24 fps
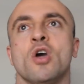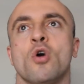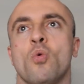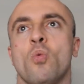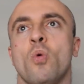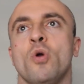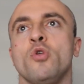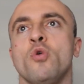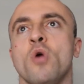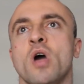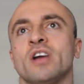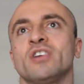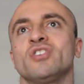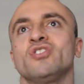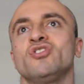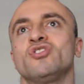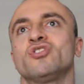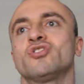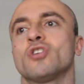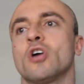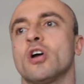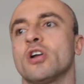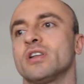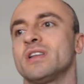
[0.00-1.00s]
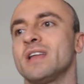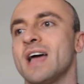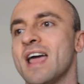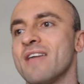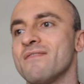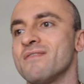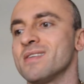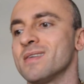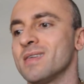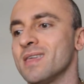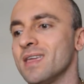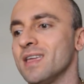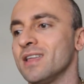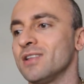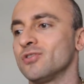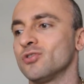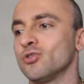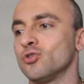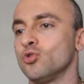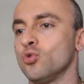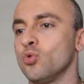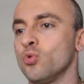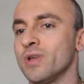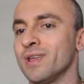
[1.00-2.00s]
when you actually start diving into
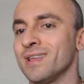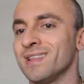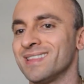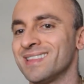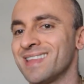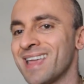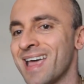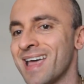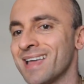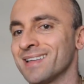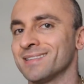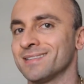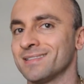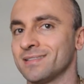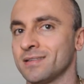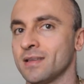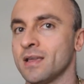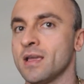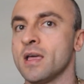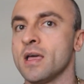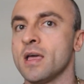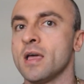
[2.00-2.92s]
doing tests,